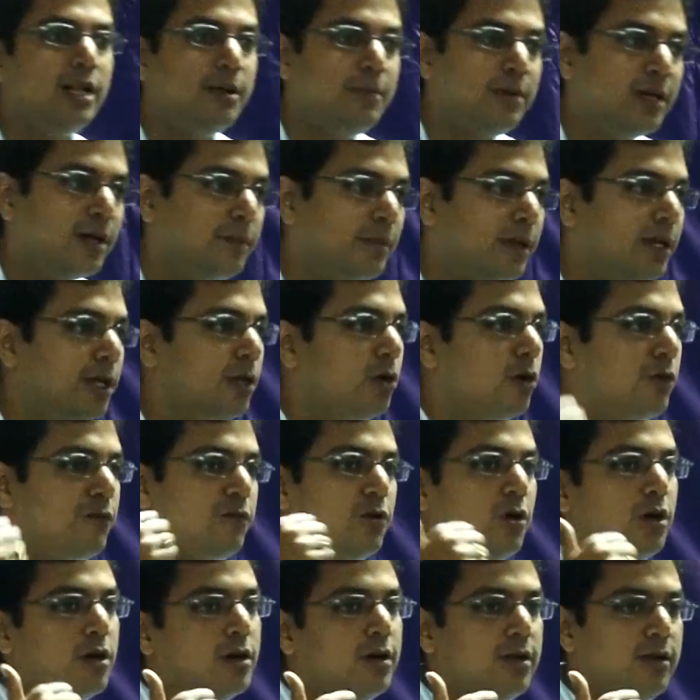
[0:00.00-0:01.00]
I become a hero
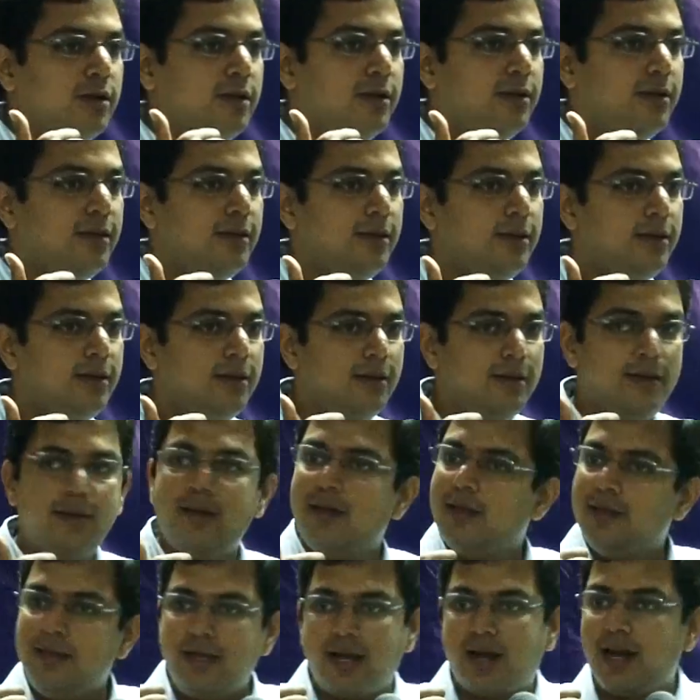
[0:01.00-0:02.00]
for?
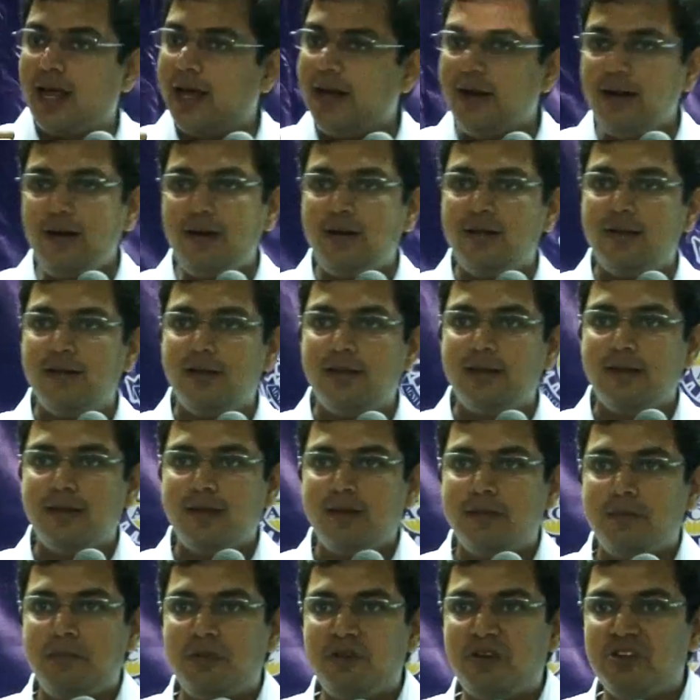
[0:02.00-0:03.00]
The client?
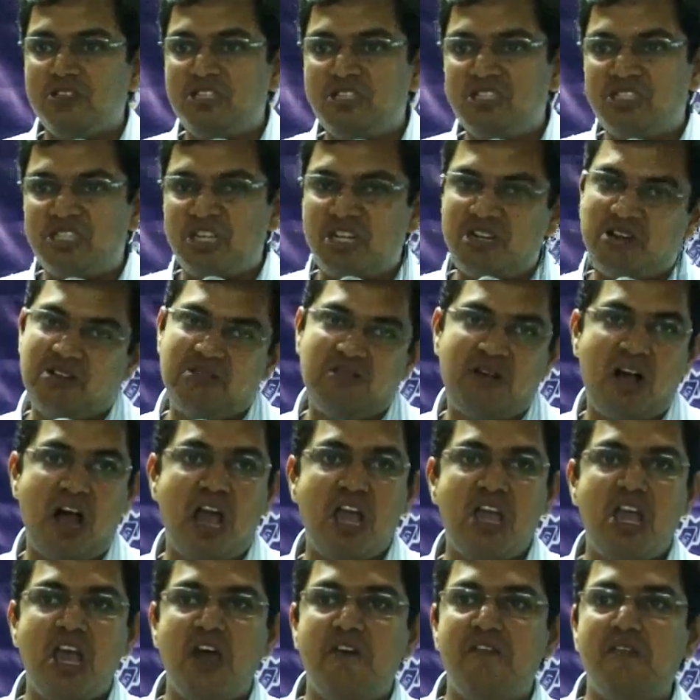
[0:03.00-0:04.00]
Because he said, I
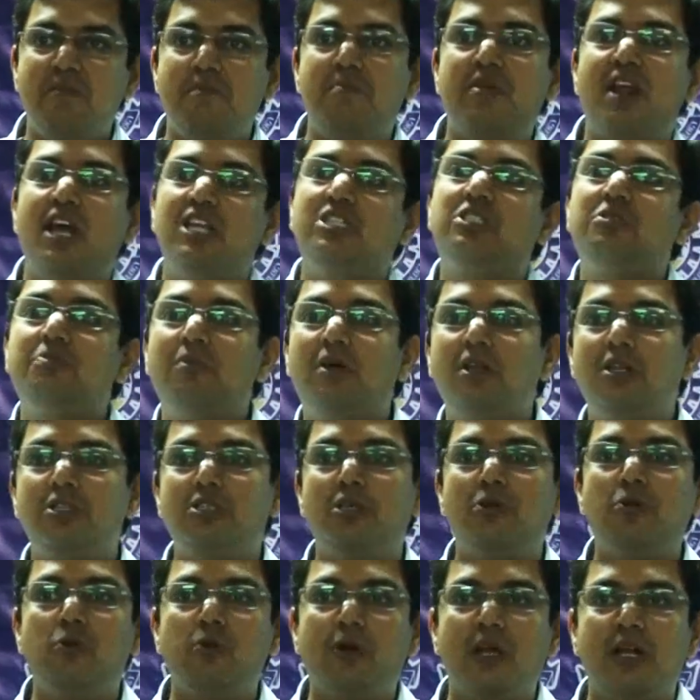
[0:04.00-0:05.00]
have a branch
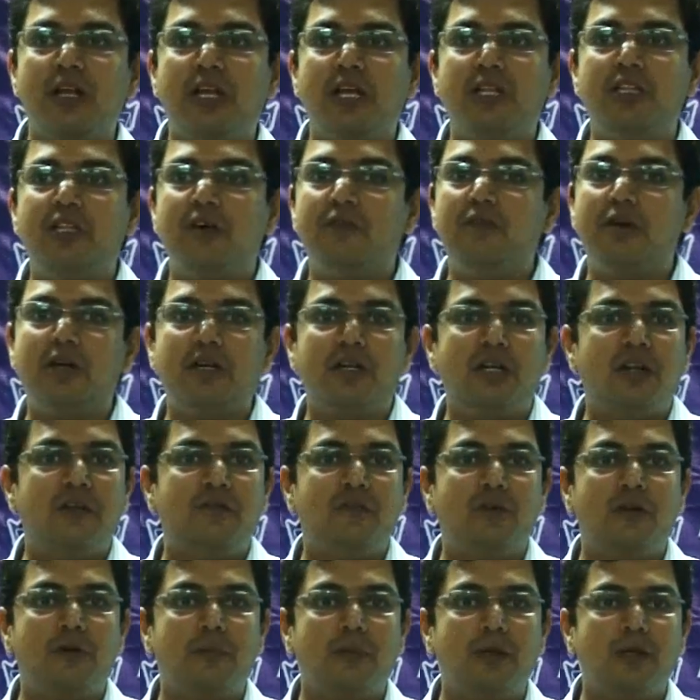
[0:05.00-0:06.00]
manager who can get the work done
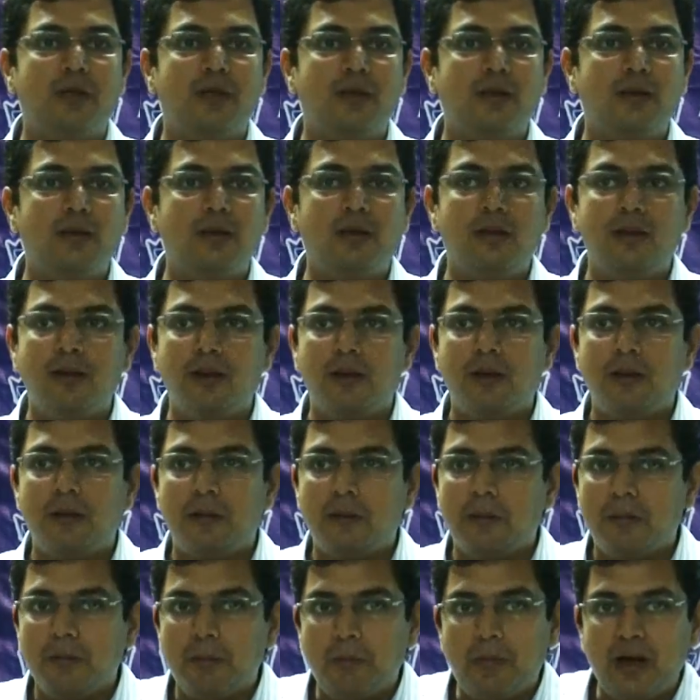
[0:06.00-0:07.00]
for me.
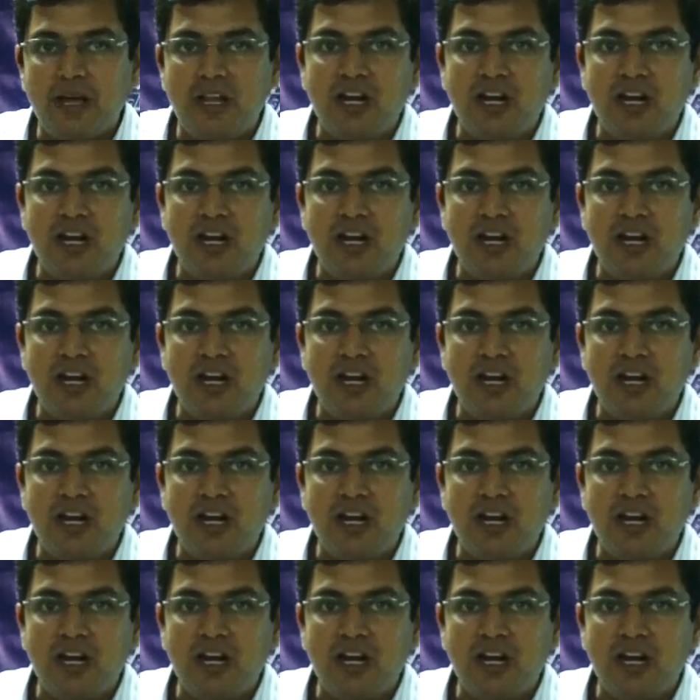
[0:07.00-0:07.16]
My